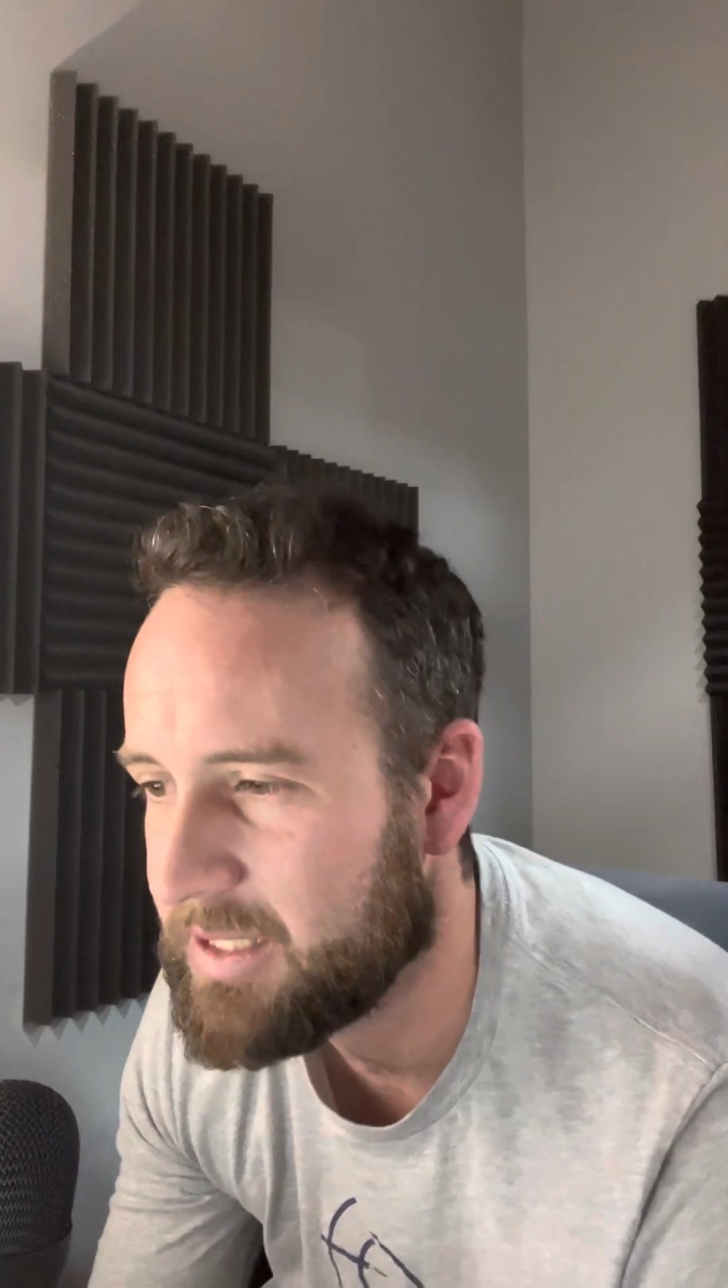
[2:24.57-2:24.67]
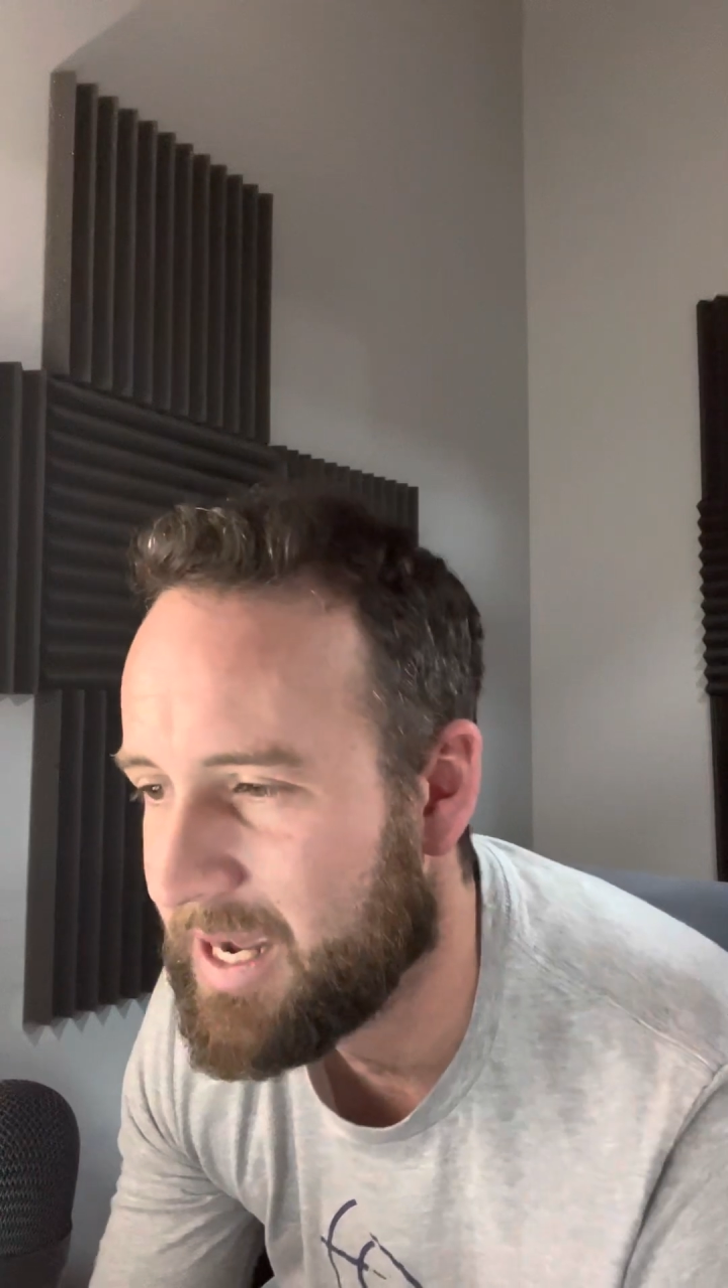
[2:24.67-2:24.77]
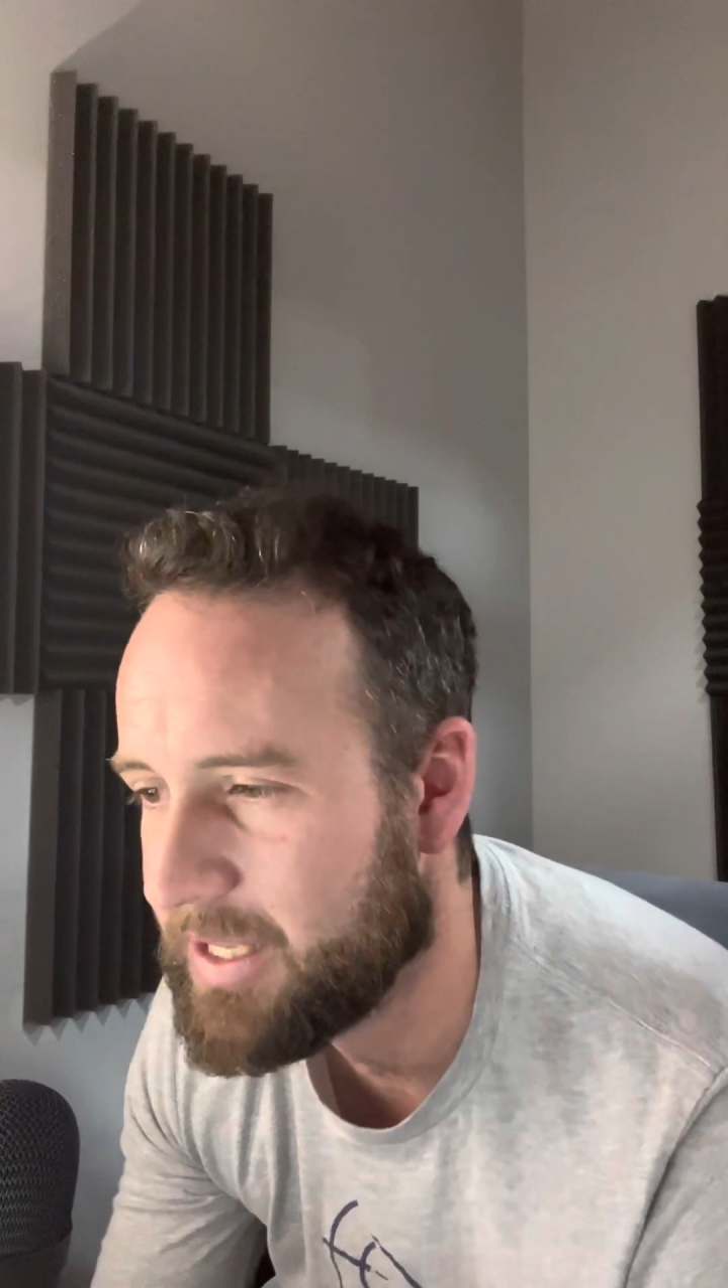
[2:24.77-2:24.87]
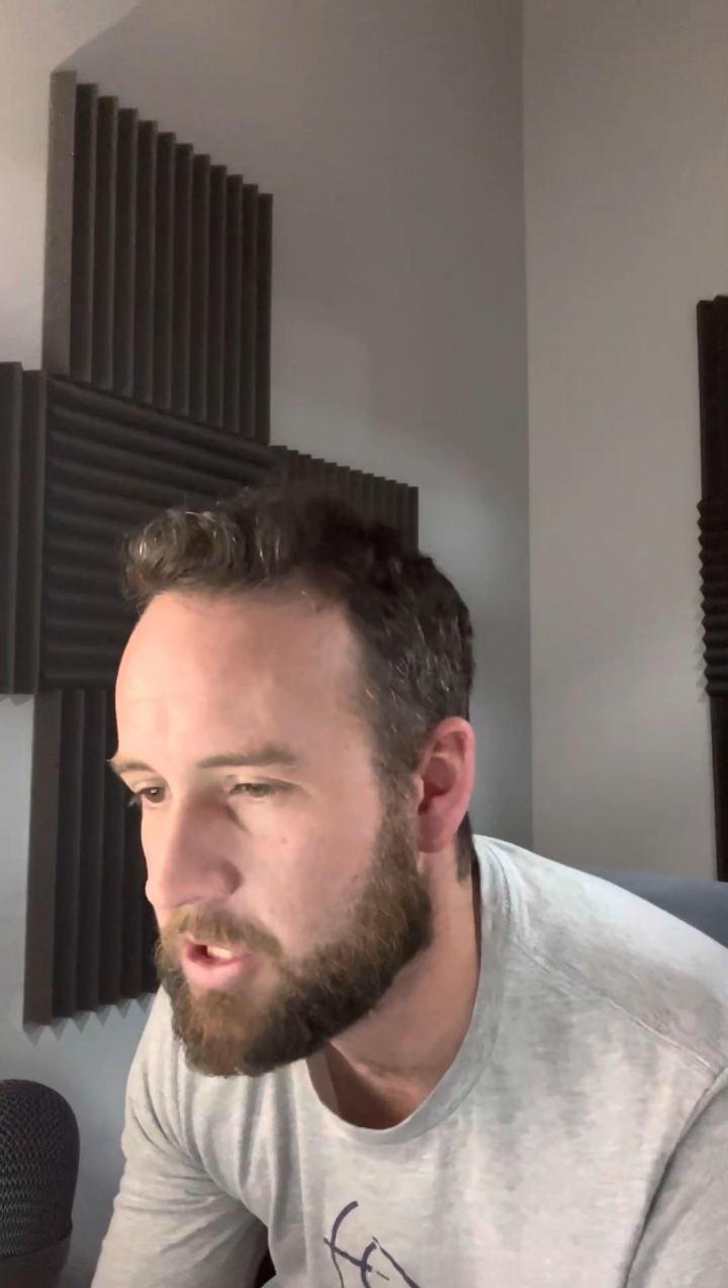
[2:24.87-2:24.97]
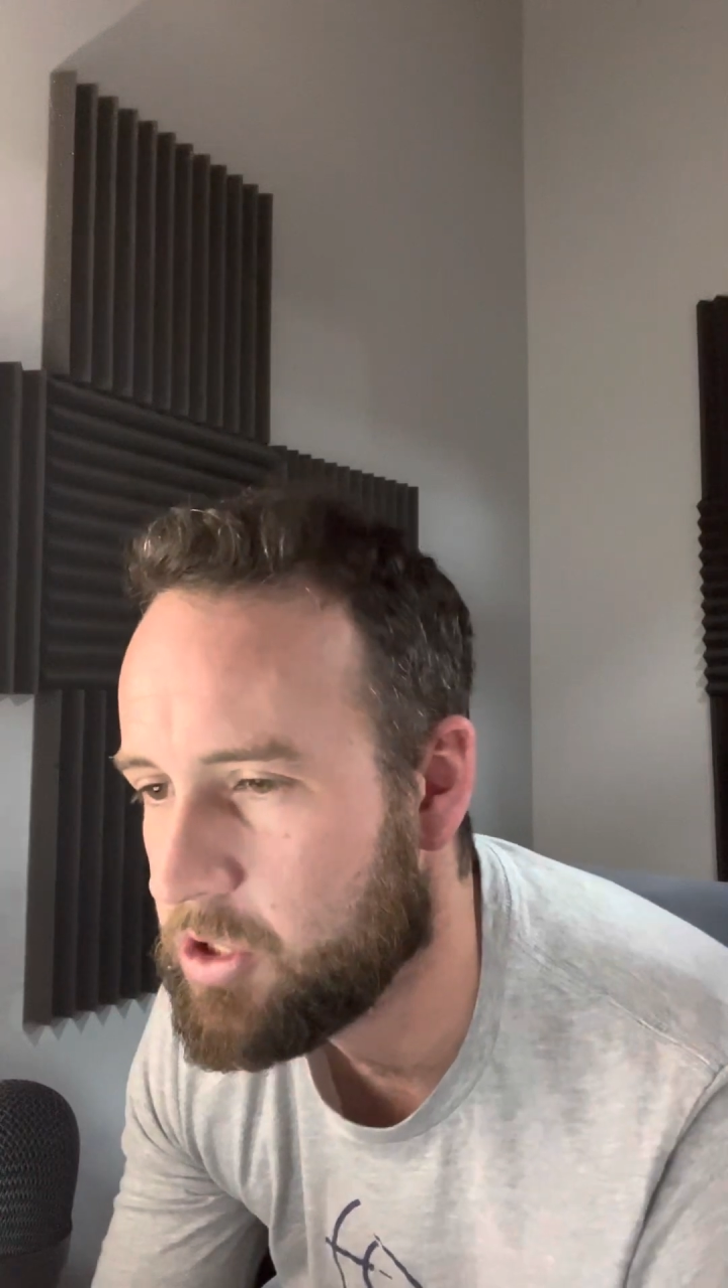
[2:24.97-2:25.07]

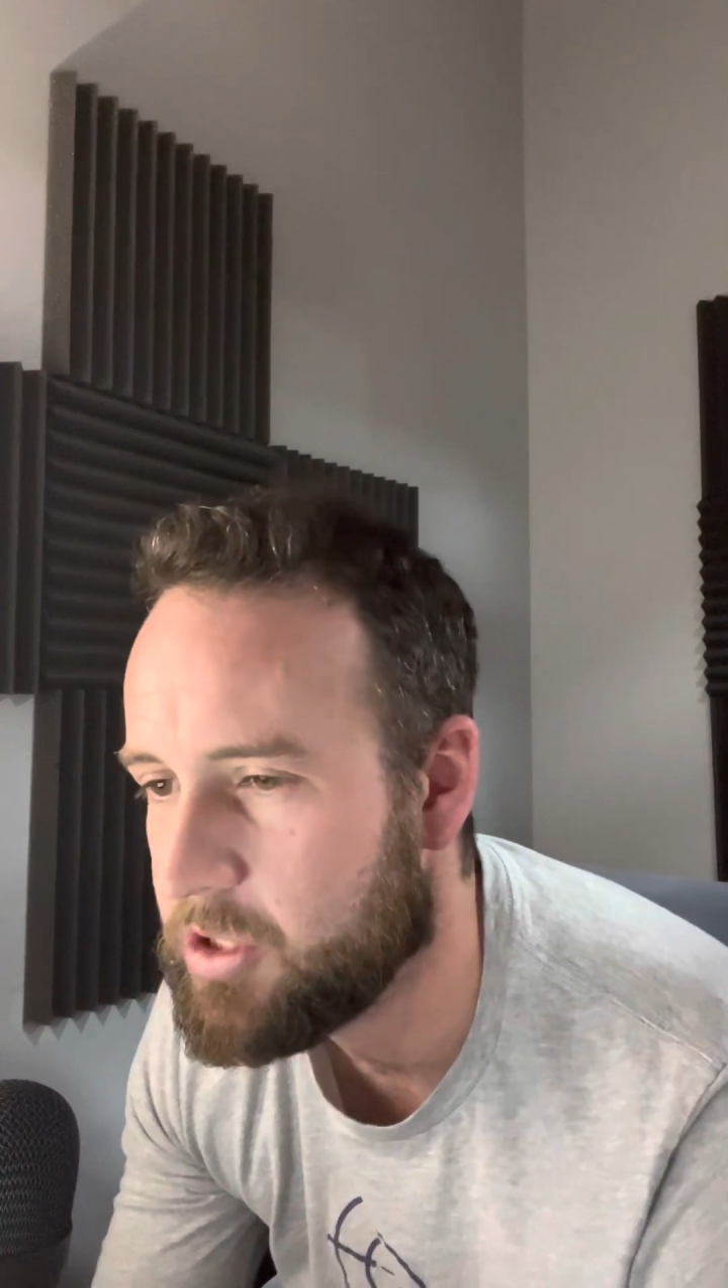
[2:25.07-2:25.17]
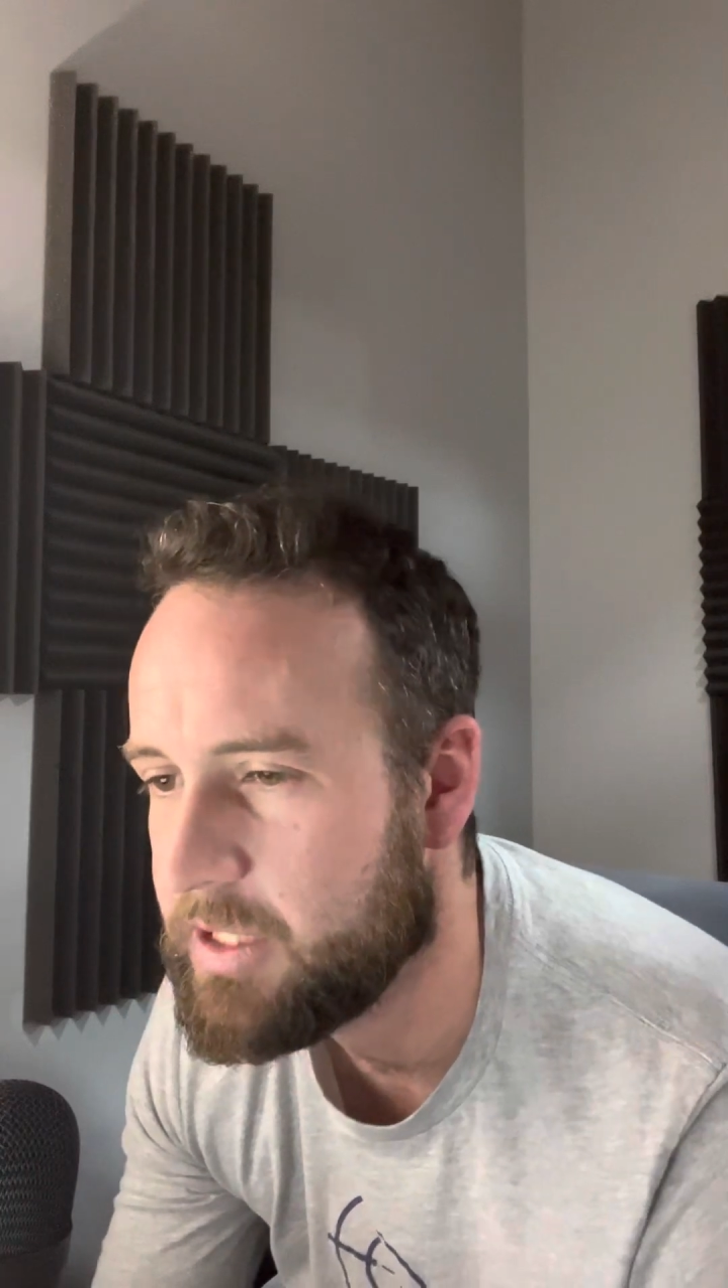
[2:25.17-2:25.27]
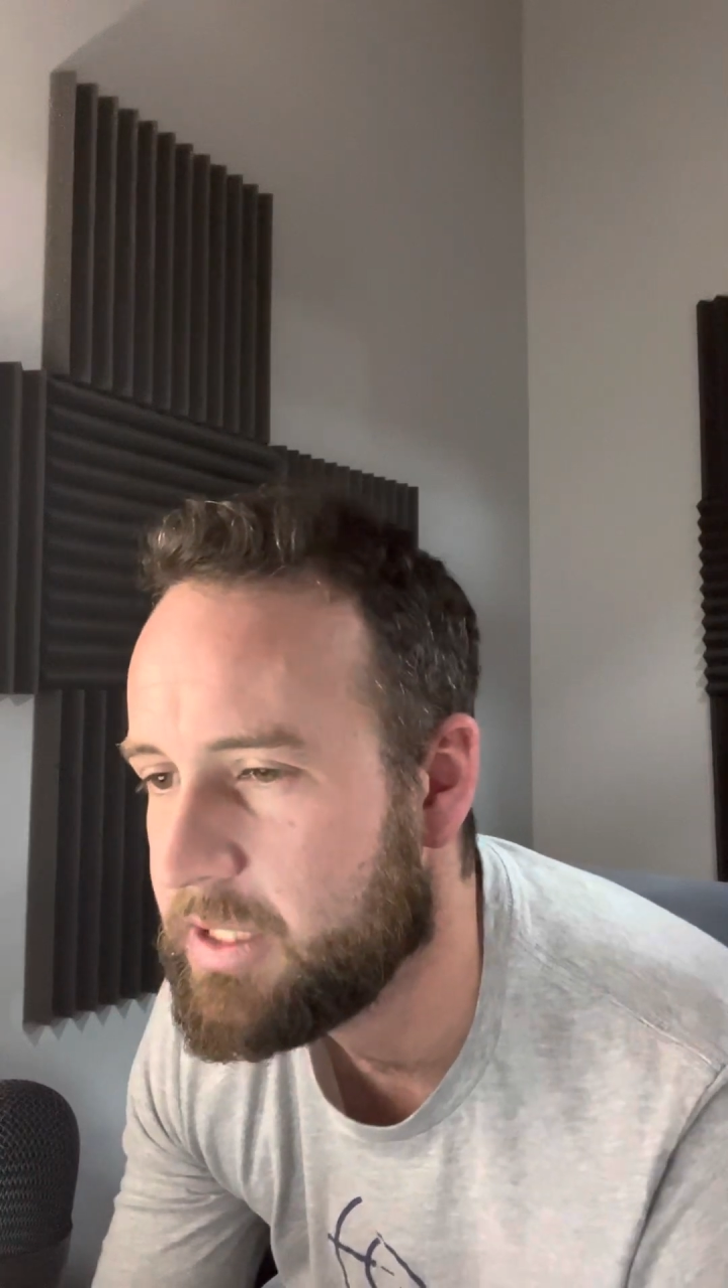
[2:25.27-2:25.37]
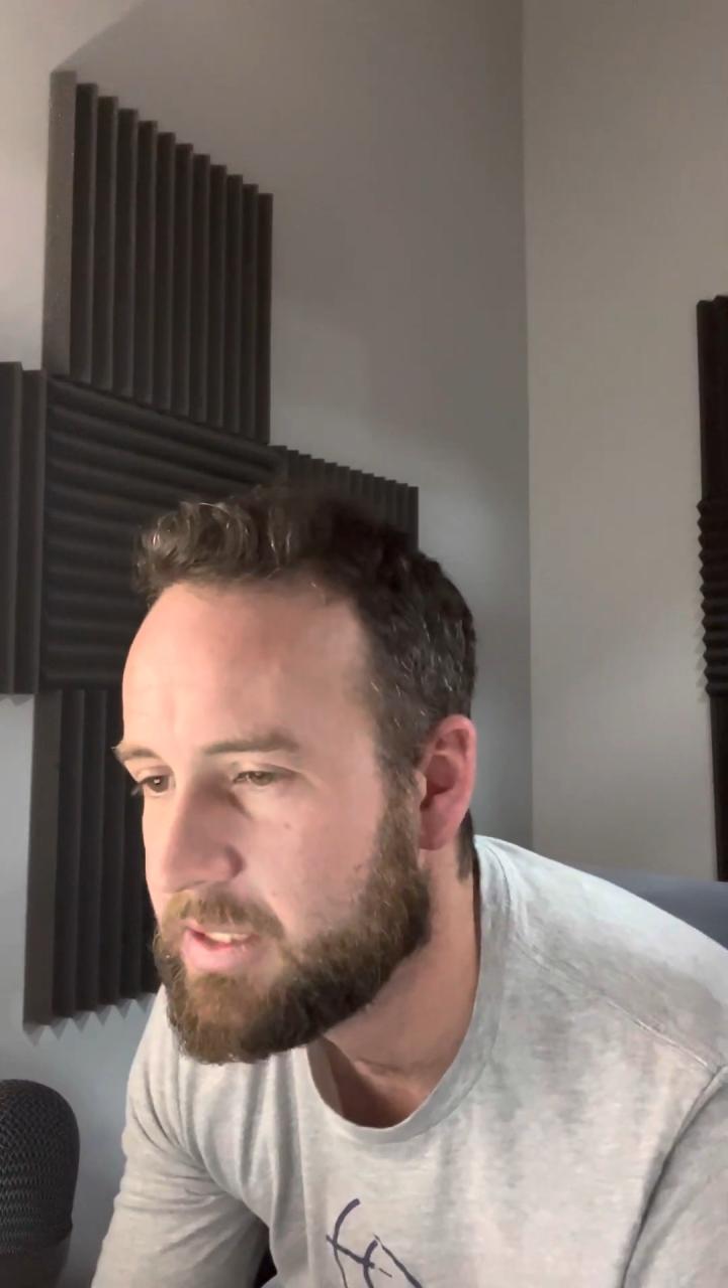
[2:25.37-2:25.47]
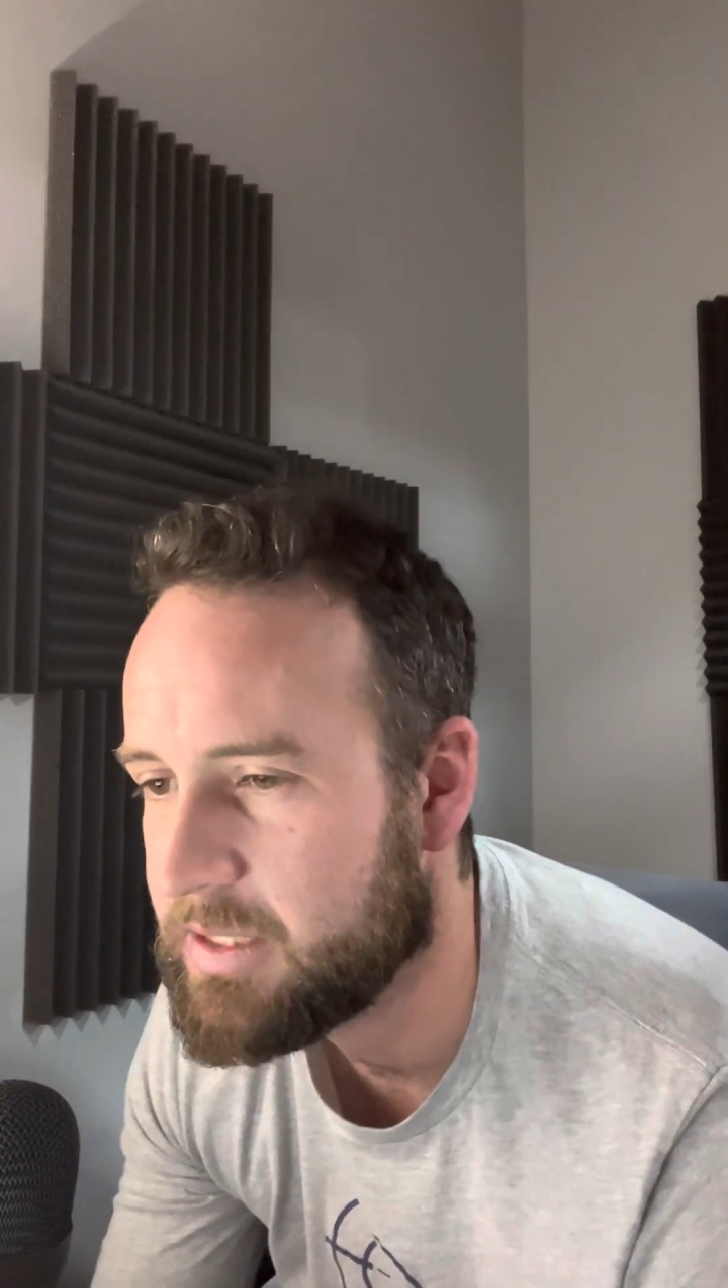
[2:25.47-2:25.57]

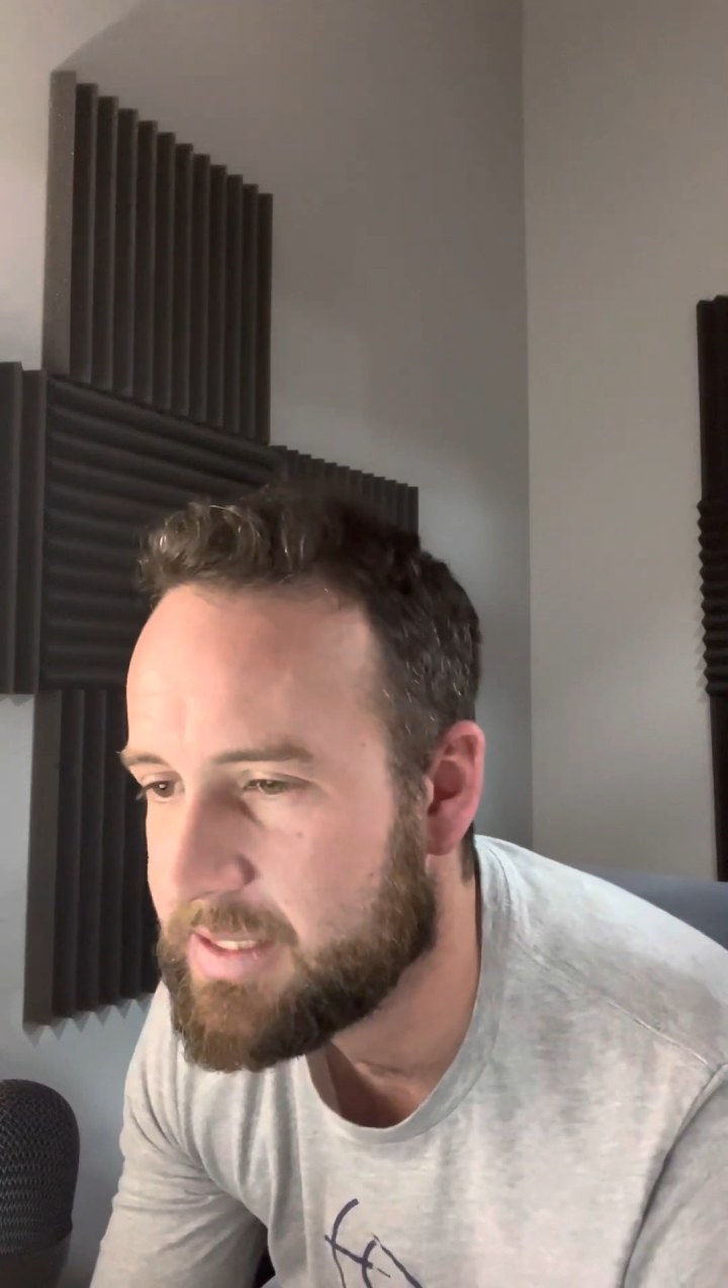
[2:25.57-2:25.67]
coyote